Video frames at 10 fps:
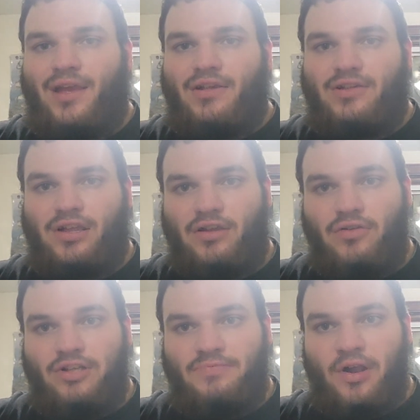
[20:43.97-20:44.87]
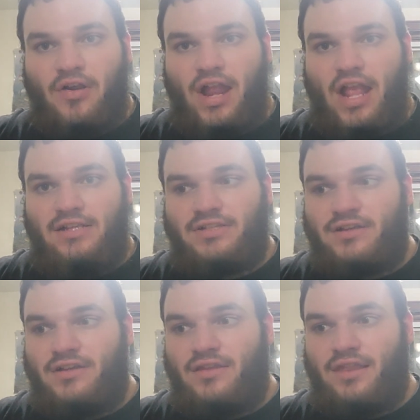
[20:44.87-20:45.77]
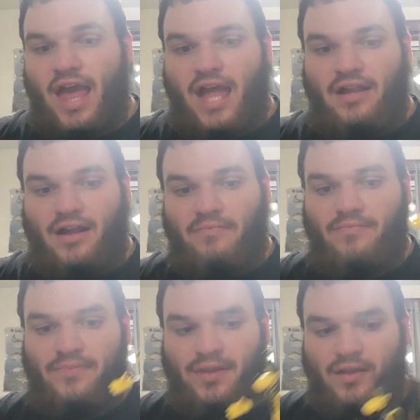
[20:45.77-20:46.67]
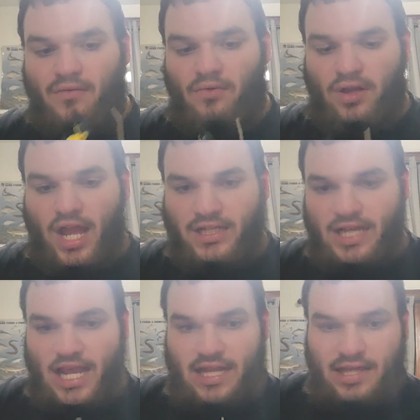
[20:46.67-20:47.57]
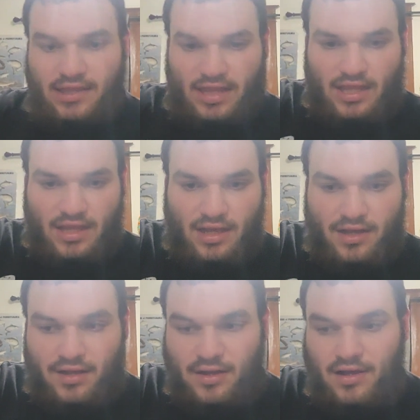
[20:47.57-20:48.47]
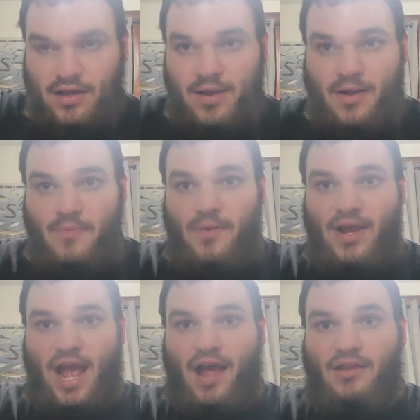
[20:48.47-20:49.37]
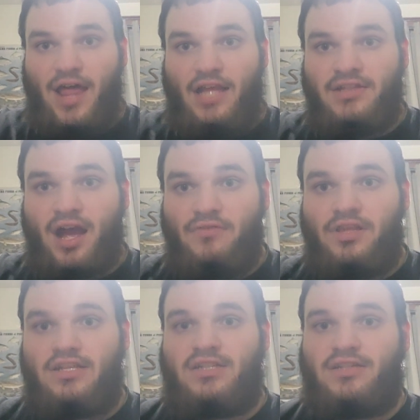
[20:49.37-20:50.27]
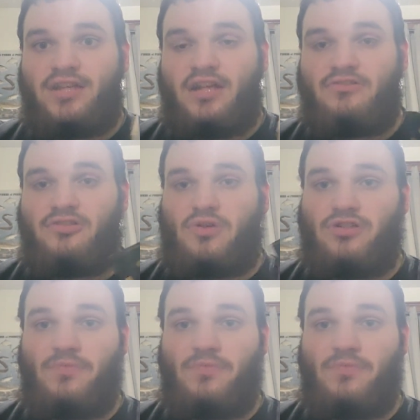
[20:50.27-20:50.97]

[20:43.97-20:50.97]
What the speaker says: So the coolest part is that we'll get to in the but yeah, that's how these accessories work.